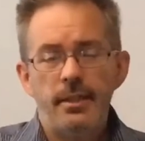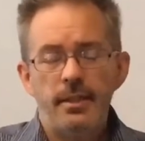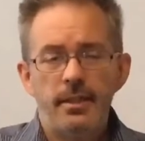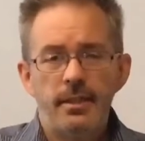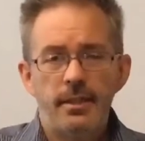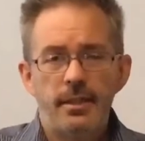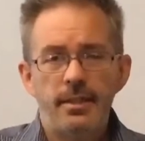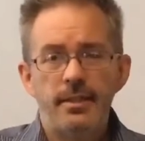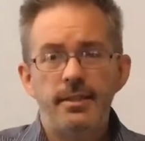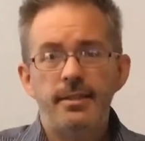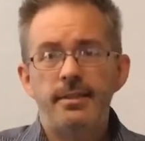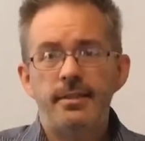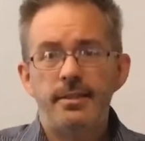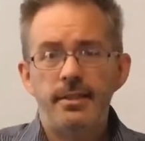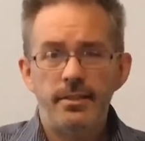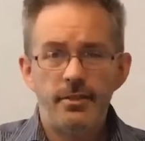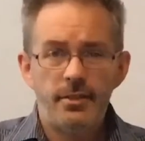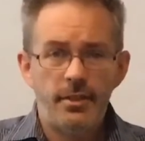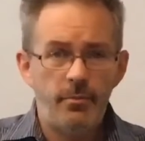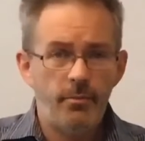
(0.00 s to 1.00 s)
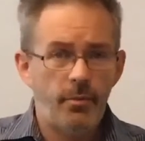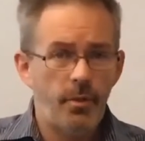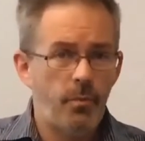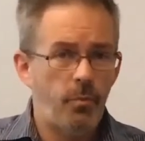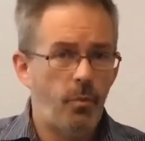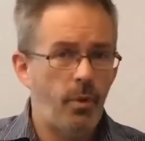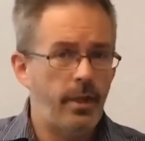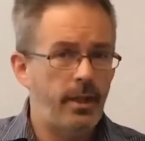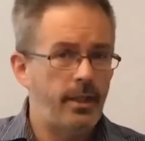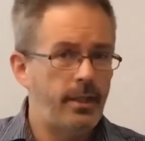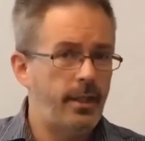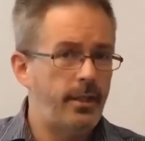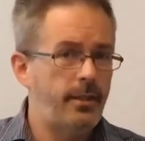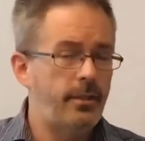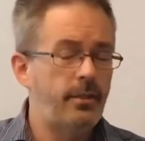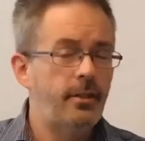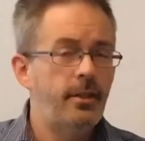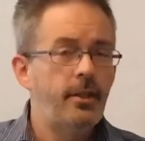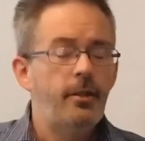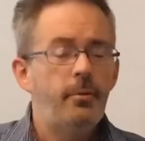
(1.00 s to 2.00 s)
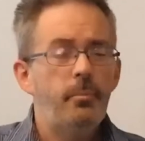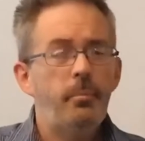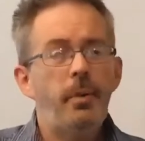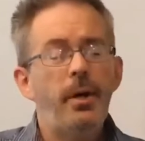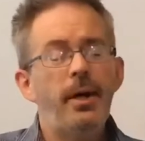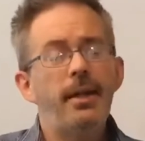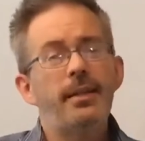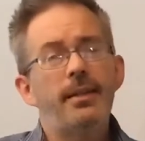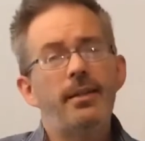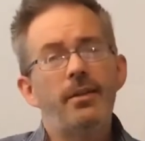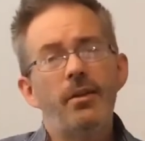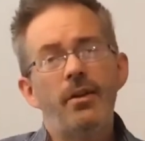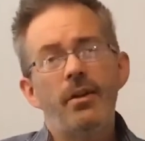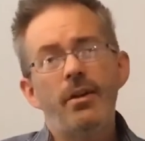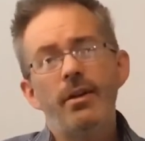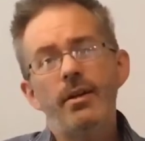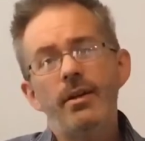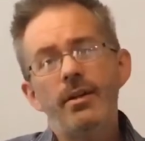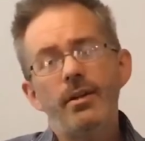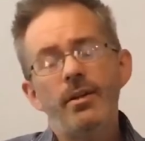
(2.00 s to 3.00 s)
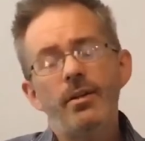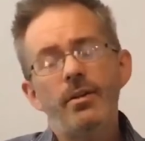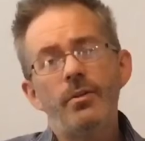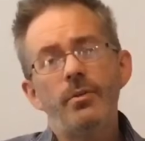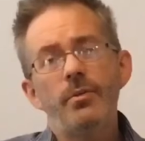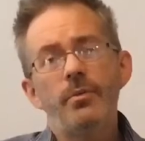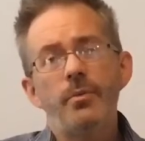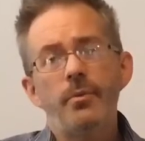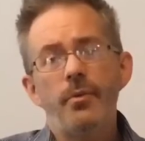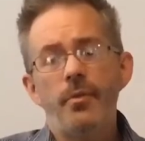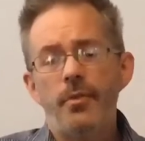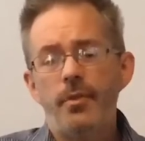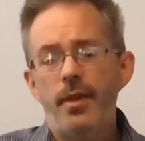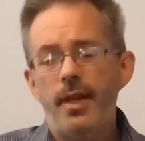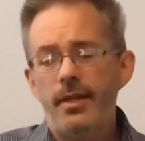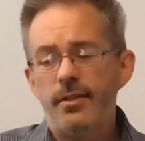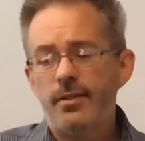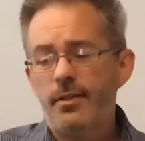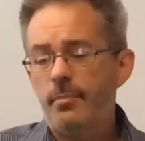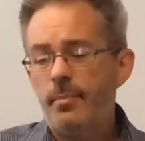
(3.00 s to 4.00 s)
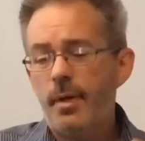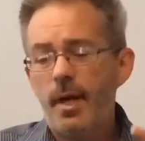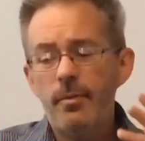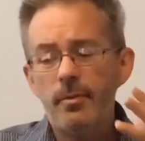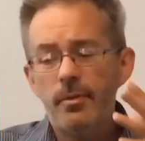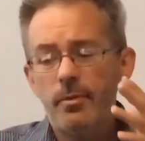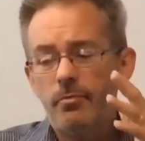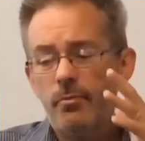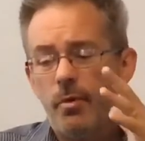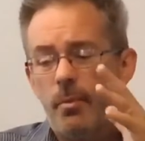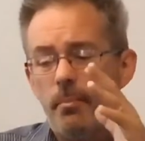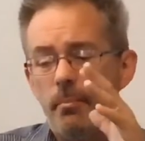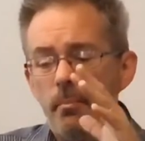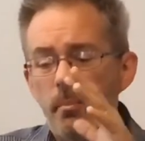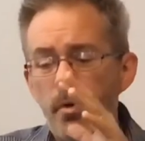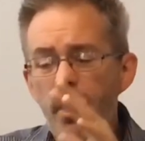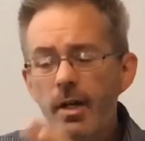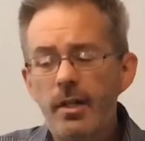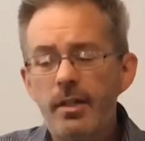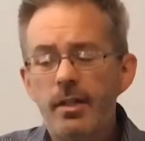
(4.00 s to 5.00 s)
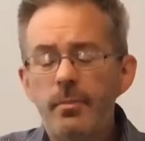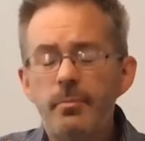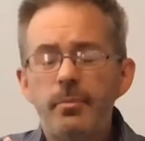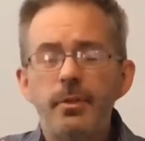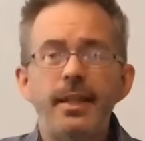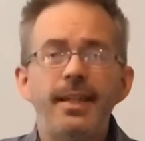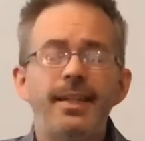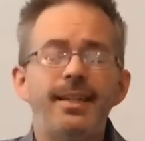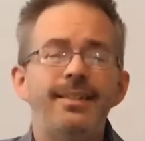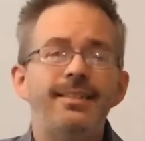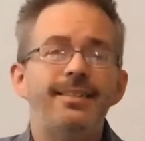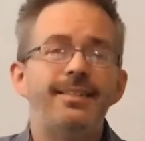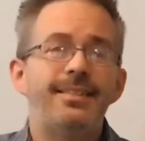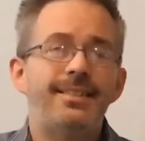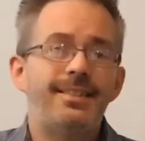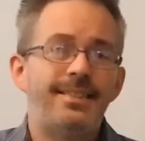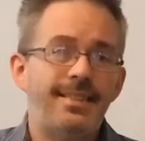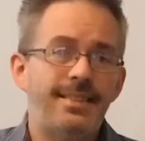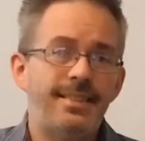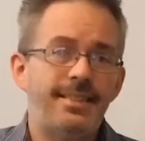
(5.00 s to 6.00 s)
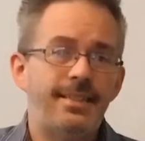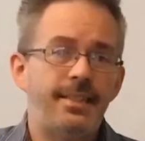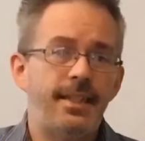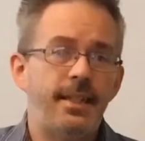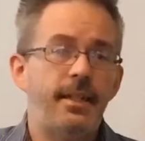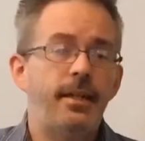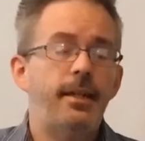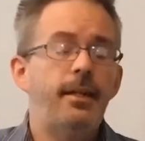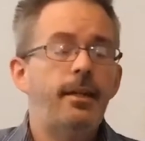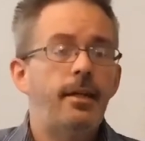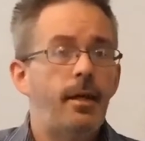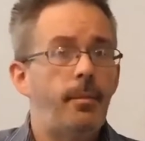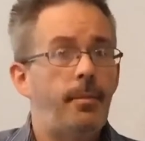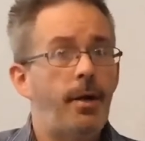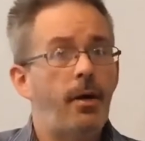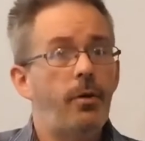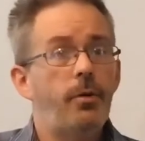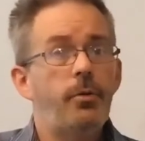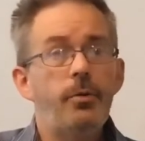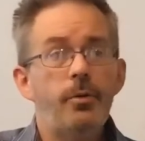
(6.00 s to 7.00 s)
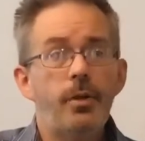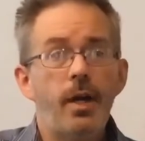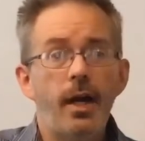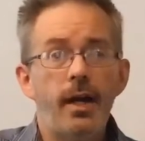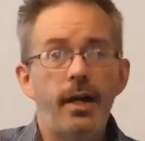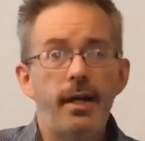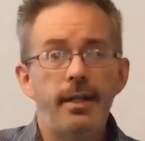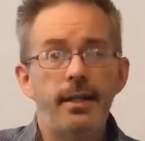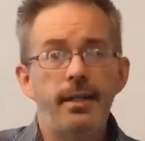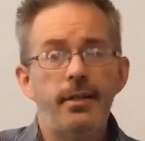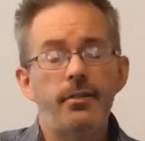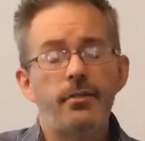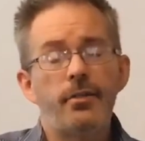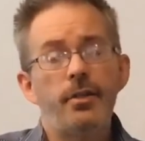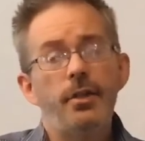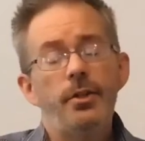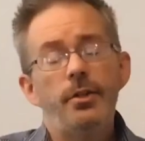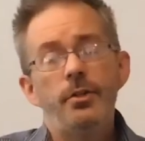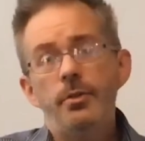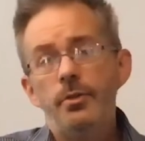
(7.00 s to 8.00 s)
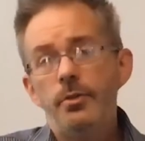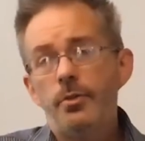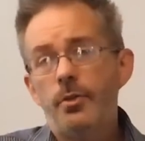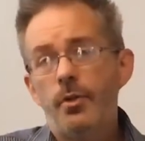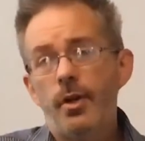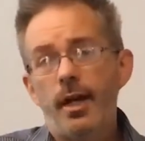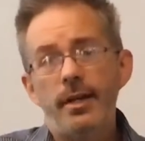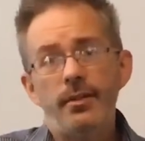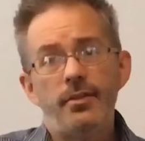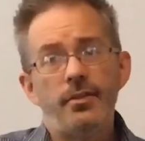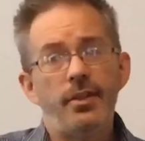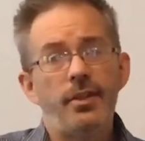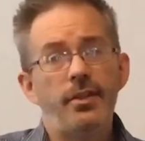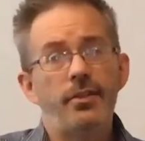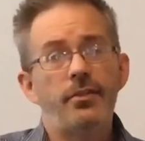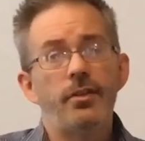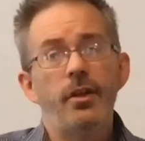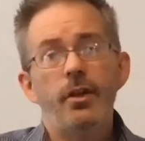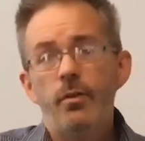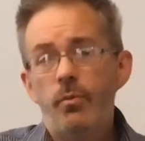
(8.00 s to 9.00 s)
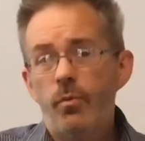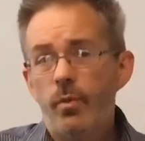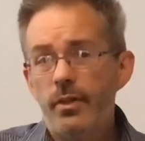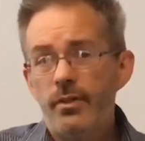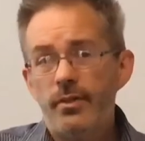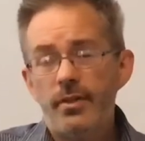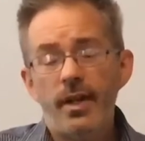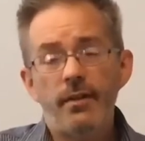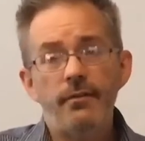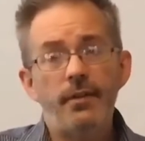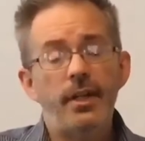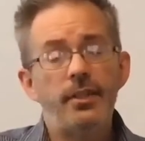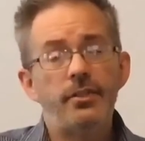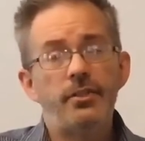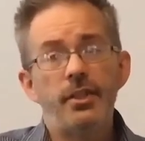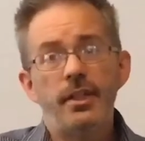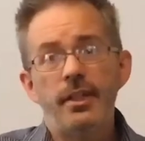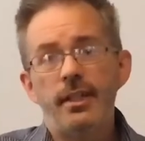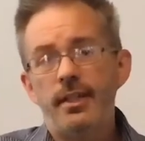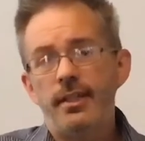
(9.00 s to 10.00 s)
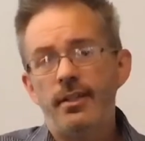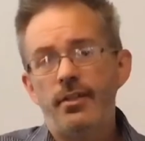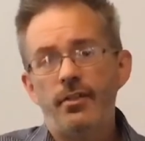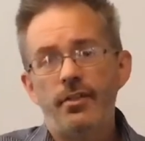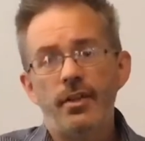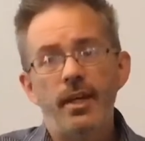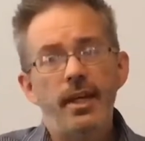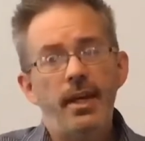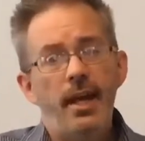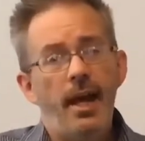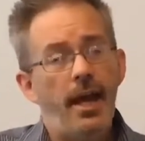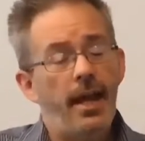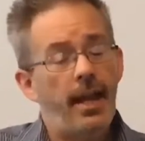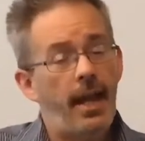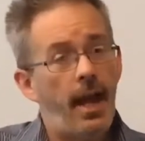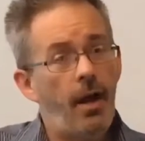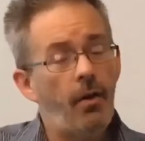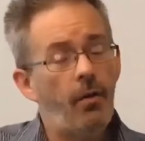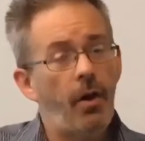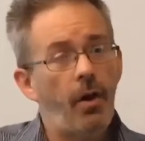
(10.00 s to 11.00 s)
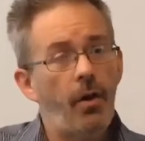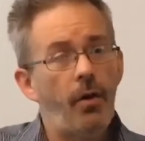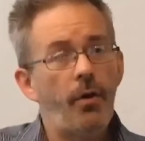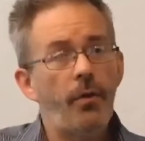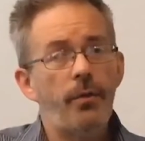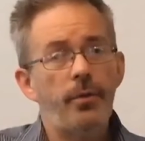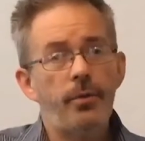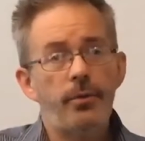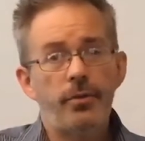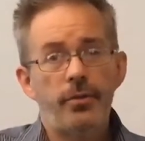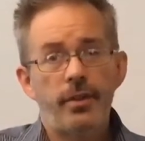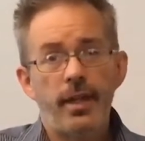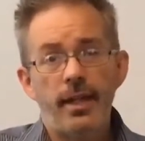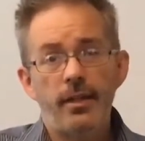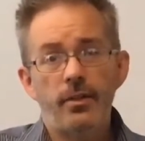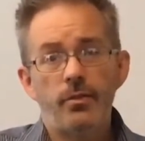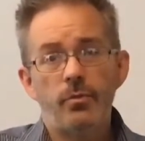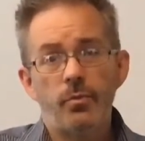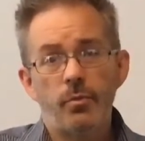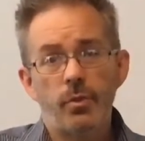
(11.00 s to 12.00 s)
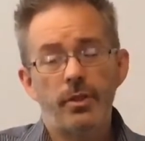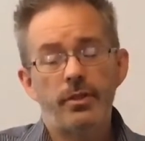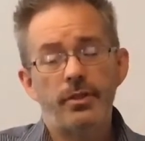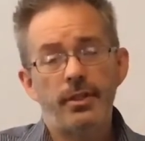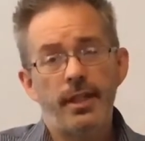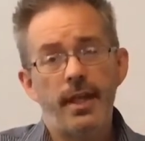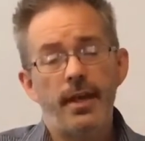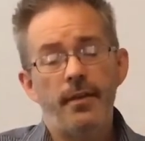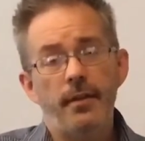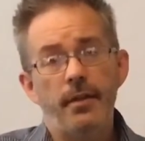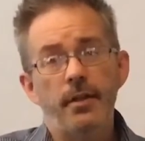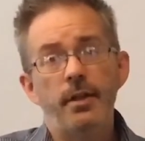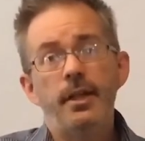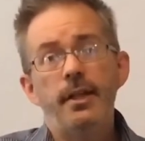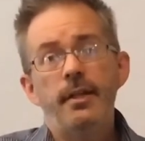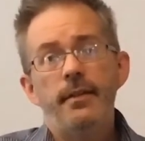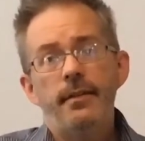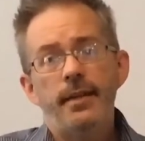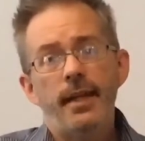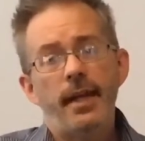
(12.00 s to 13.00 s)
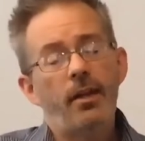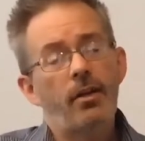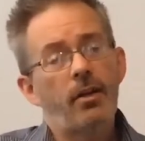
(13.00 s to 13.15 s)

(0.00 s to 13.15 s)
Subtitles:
consistent with one another? But there are no things. The Bible's remarkably consistent about who God is, who Christ is, what salvation is, and how all those things work together. They are